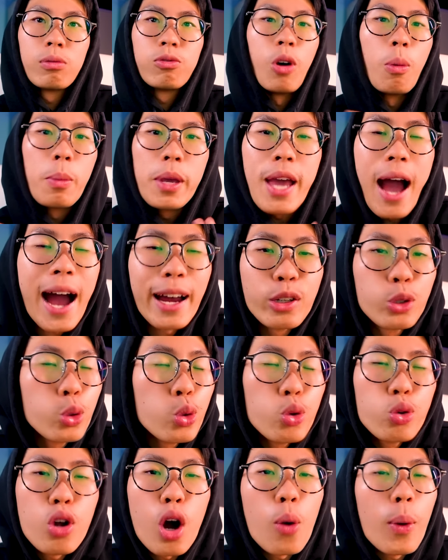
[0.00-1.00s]
For me, I
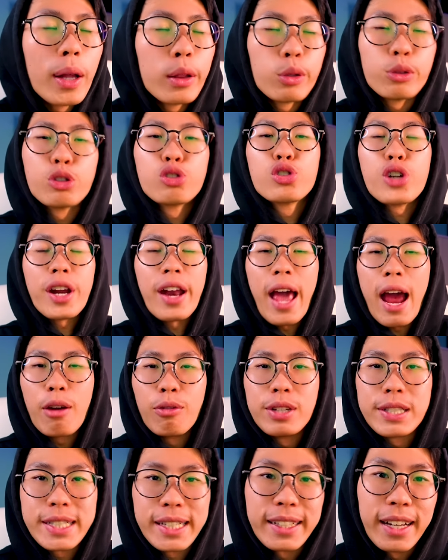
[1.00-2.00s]
do not want to trade
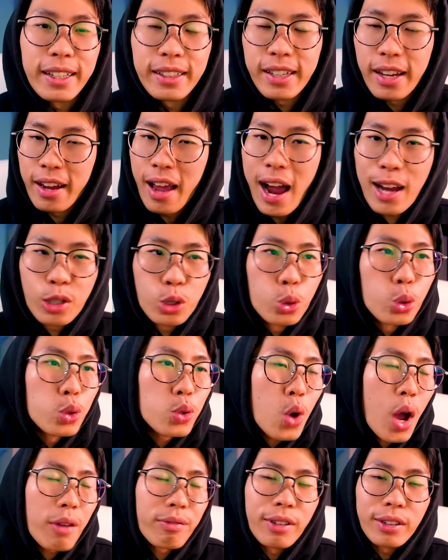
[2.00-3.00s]
every single day. I do
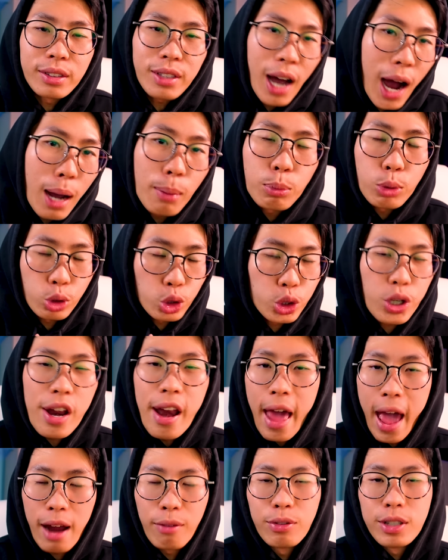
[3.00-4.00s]
not have the time to
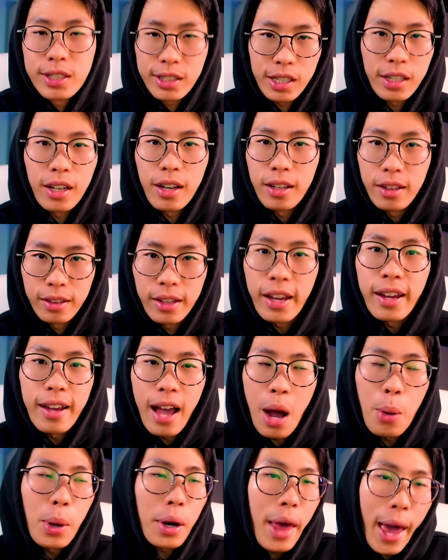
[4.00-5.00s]
trade every single day.
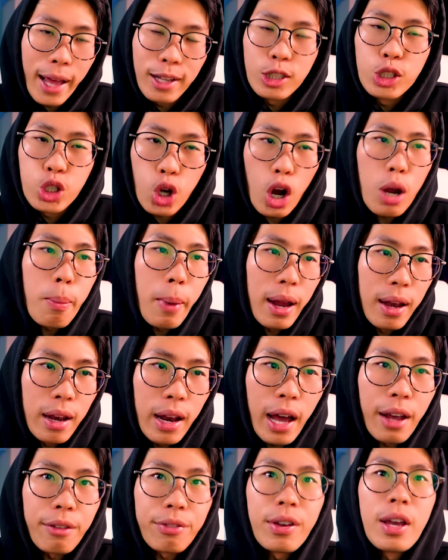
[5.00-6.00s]
I want to enjoy my
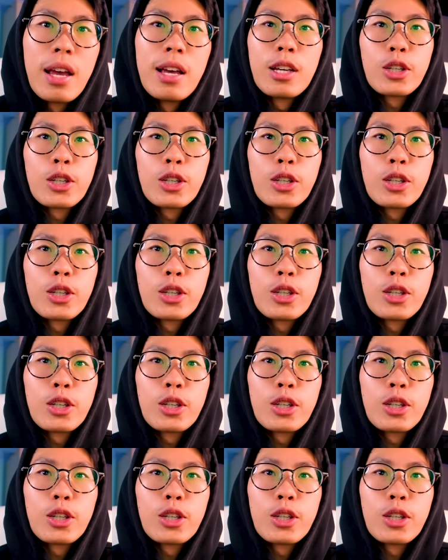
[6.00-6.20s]
life.